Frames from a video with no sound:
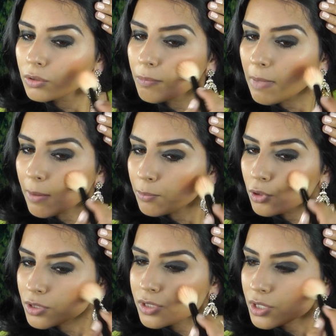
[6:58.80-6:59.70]
matte
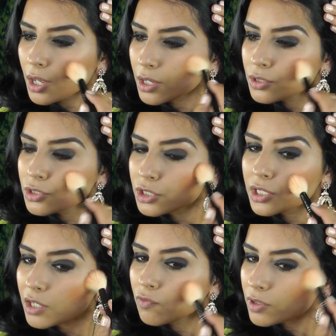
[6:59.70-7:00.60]
bronzer to
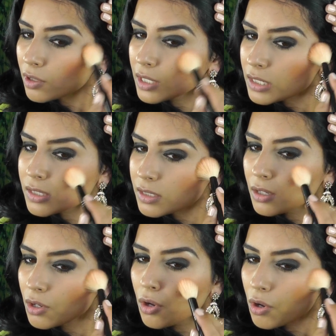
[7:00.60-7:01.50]
give a nice
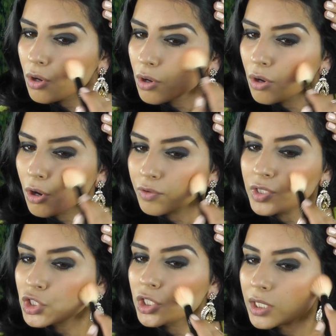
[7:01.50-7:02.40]

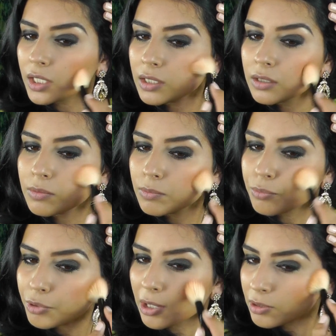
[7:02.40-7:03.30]
orangey,
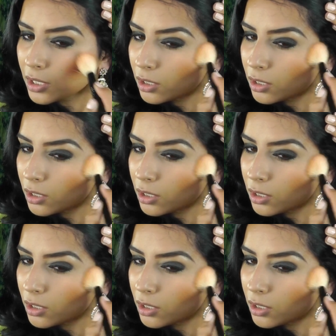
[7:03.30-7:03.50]
browny